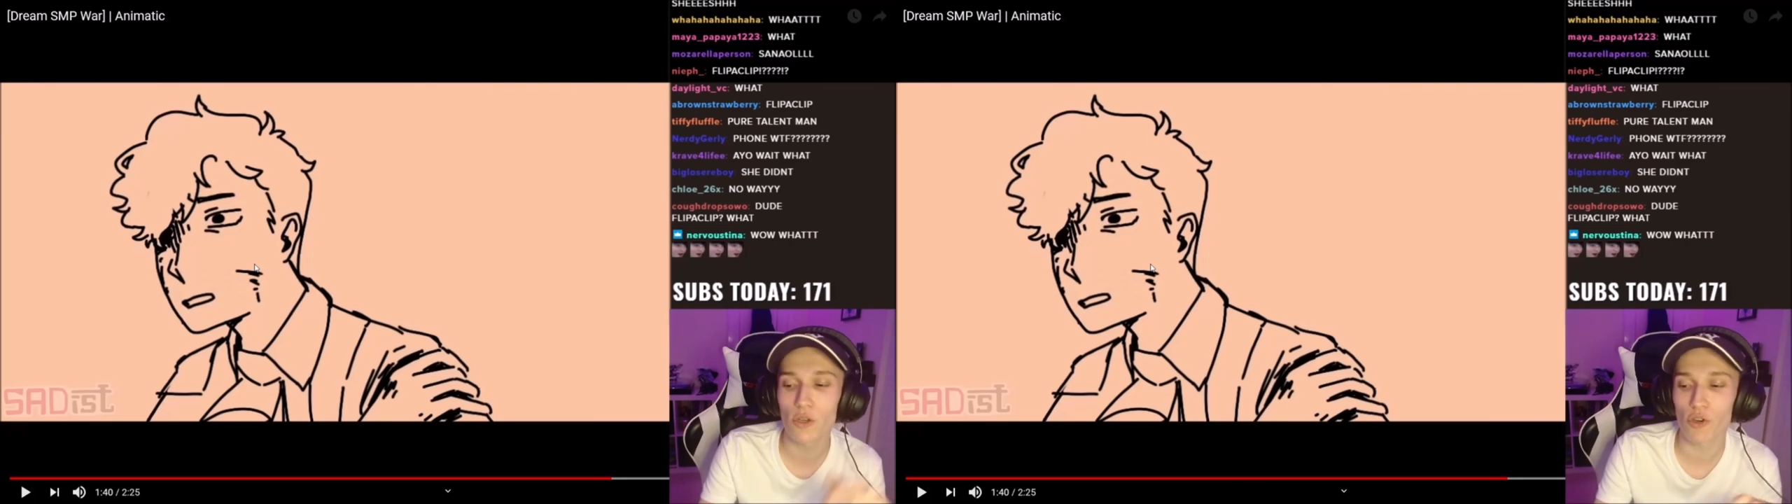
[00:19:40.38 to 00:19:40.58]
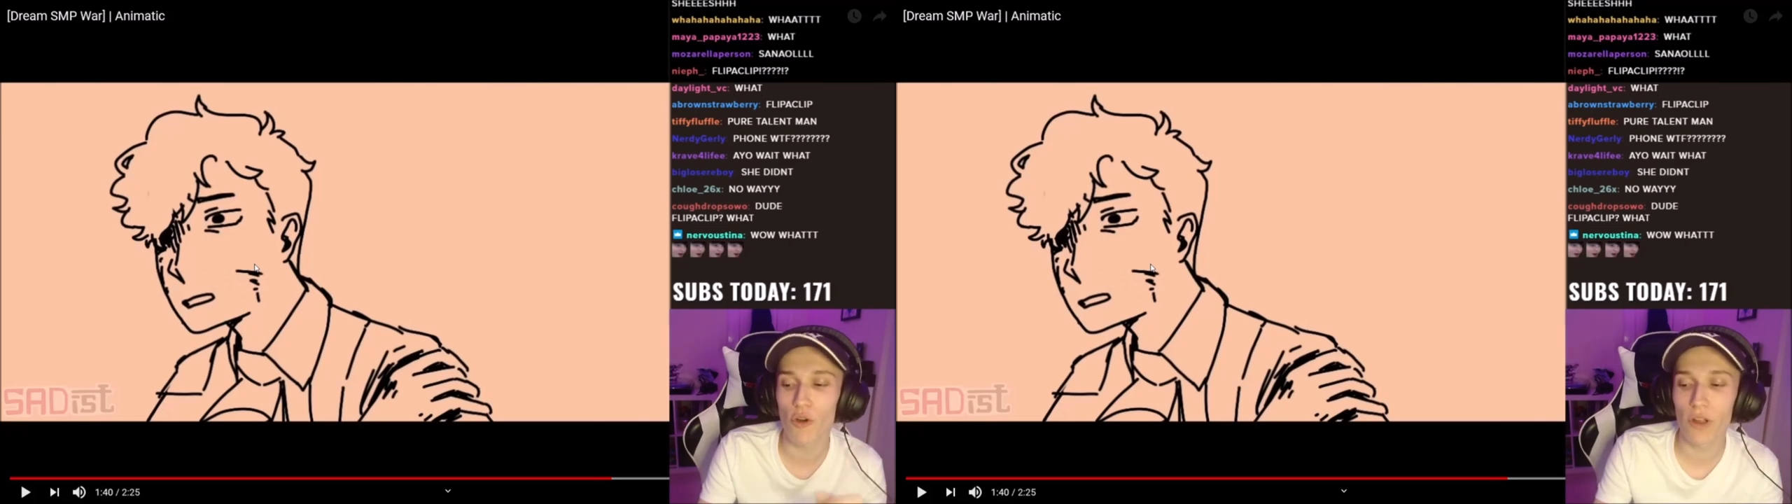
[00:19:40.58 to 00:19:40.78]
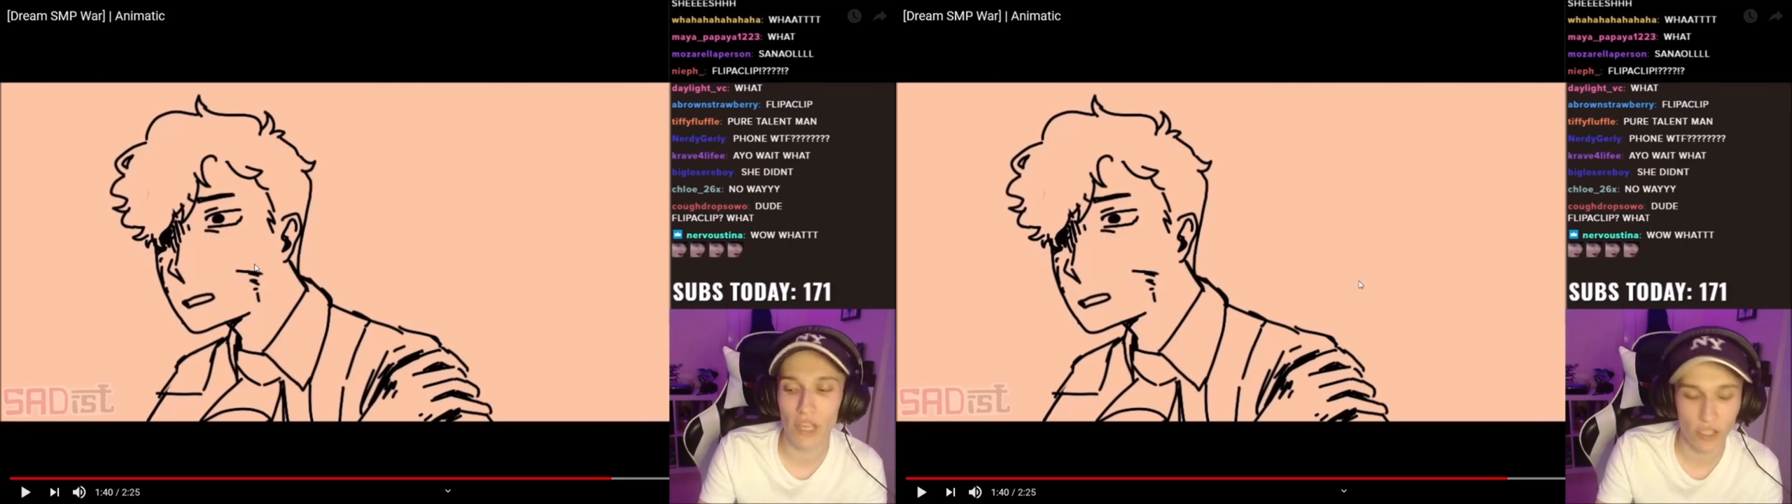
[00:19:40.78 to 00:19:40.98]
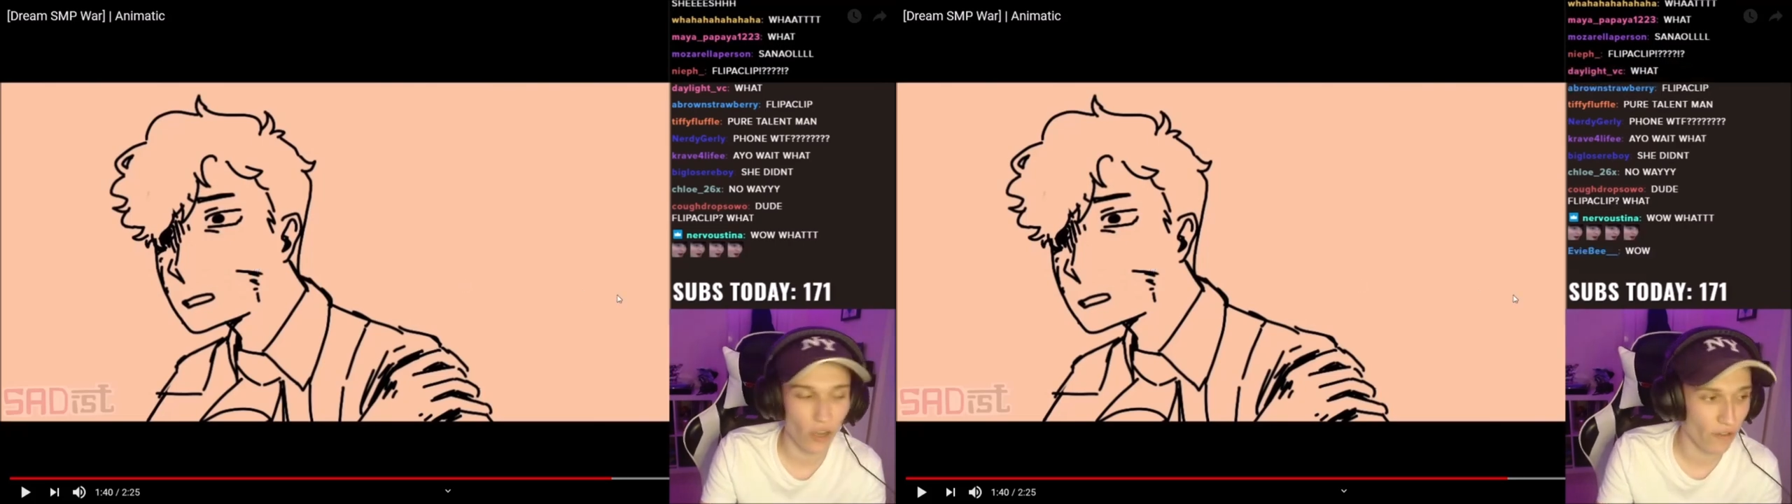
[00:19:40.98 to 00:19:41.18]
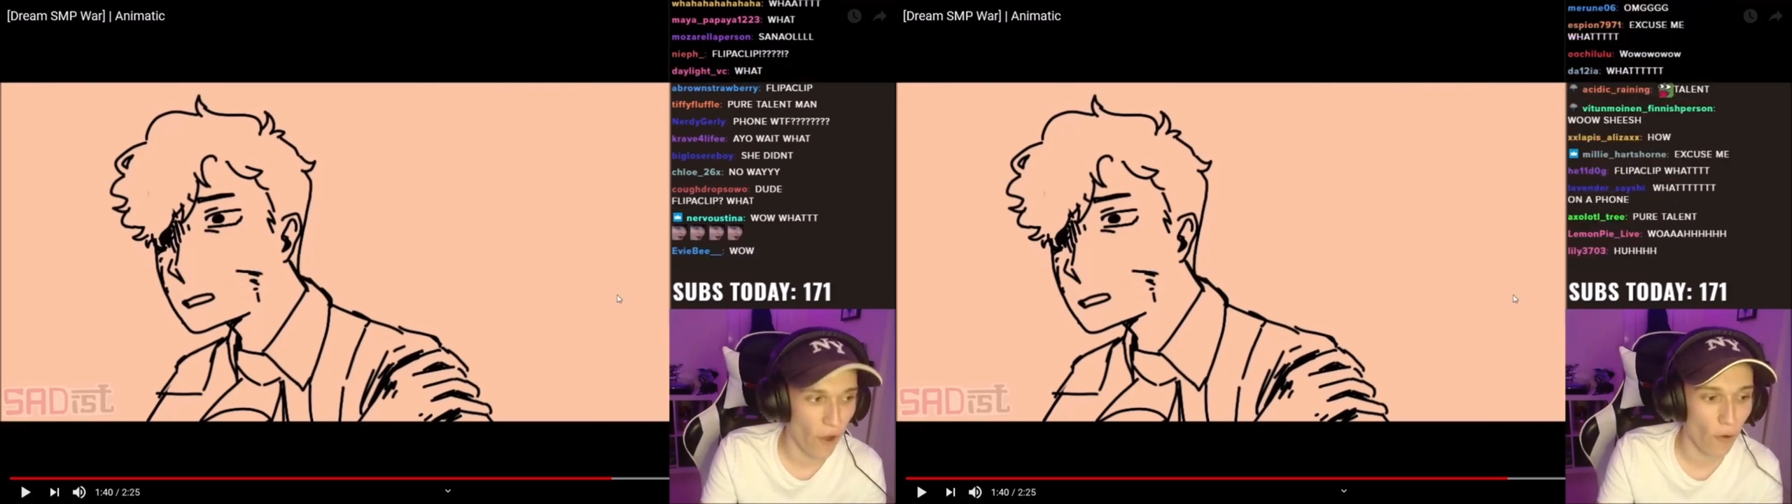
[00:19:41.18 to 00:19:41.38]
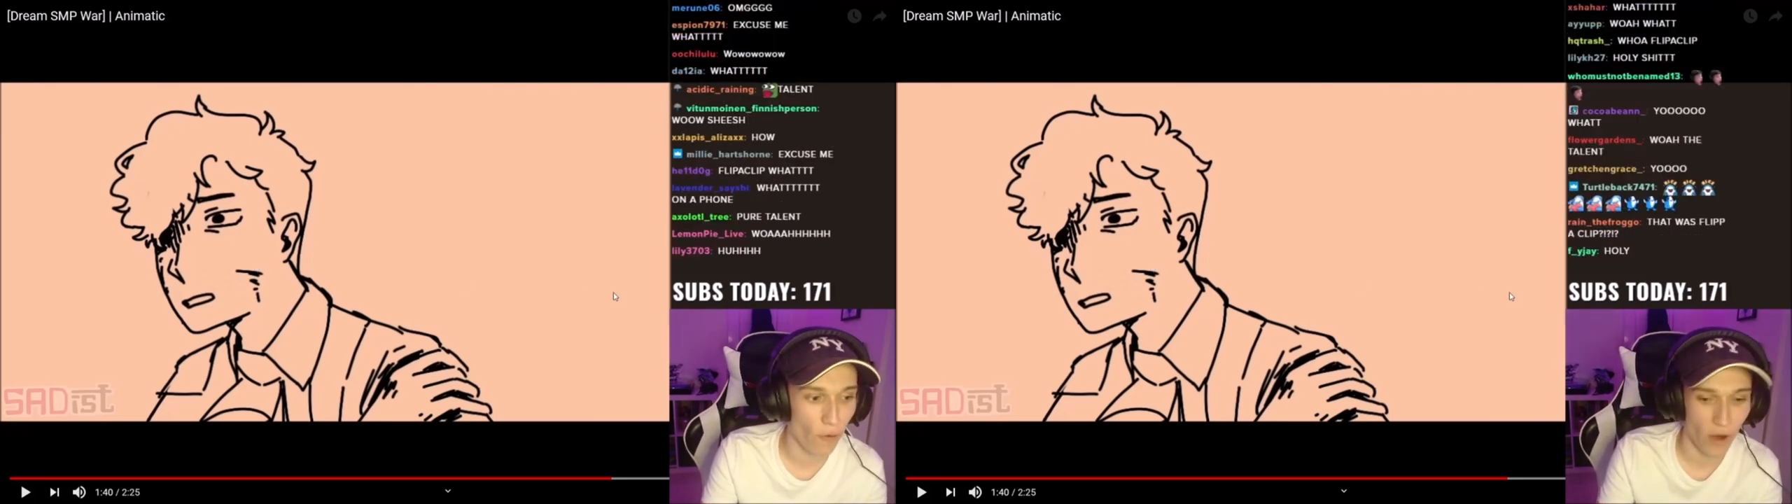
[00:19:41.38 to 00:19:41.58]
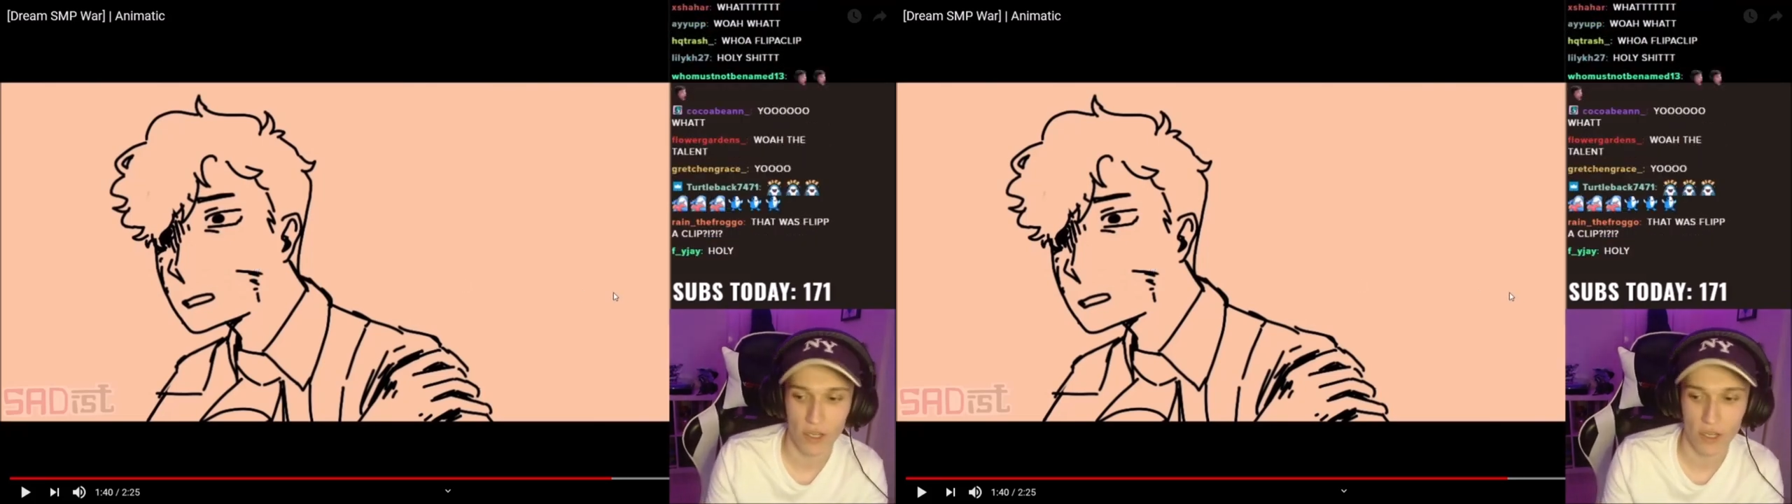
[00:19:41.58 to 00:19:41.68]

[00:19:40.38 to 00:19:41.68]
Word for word: drawing this on a phone, right?